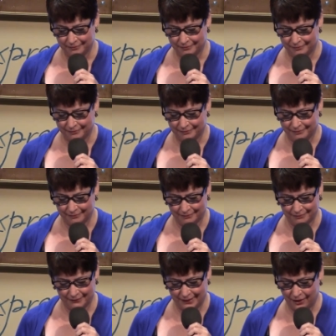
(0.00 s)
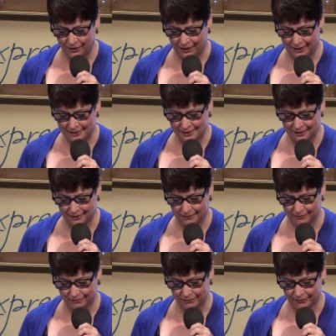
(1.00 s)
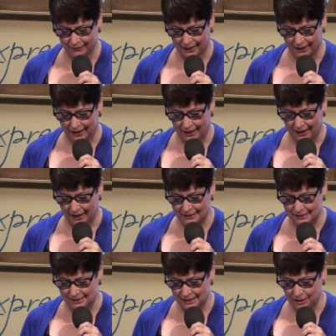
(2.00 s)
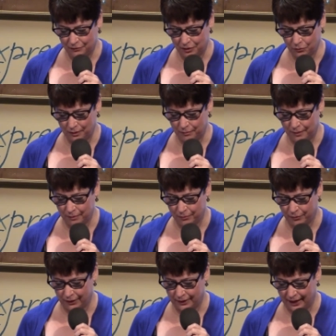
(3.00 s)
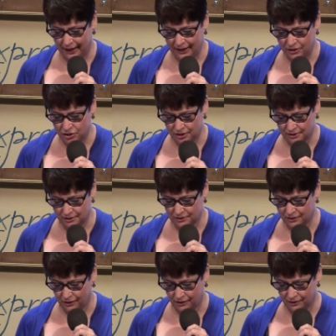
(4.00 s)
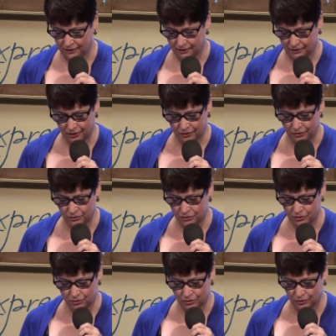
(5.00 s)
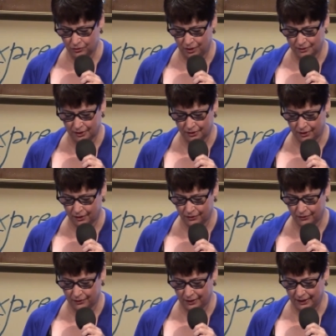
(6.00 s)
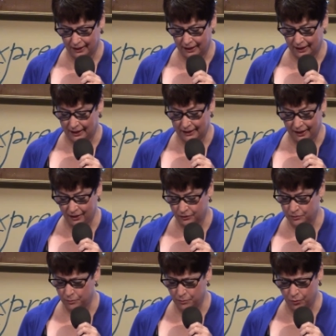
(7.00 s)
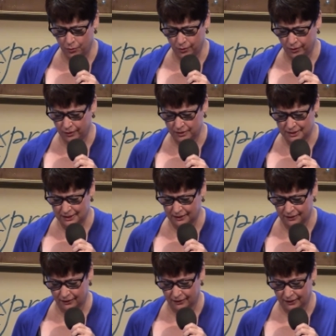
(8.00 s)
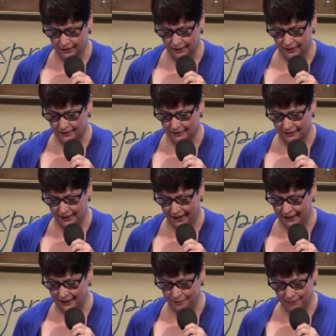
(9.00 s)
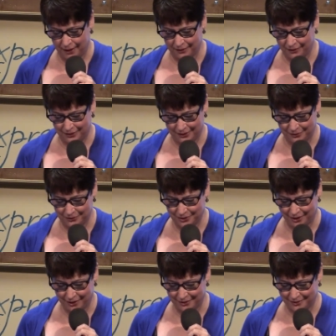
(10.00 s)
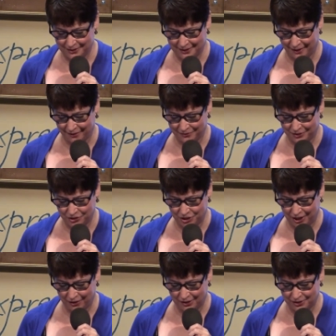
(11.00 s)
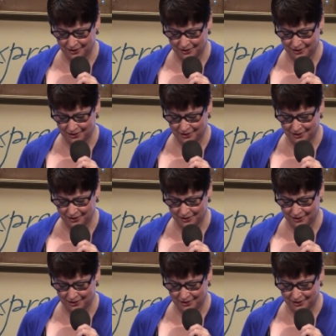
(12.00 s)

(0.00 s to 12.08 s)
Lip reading: Now listen, and see if you remember an ancient song you knew so long ago and held more dear than any melody you taught yourself to cherish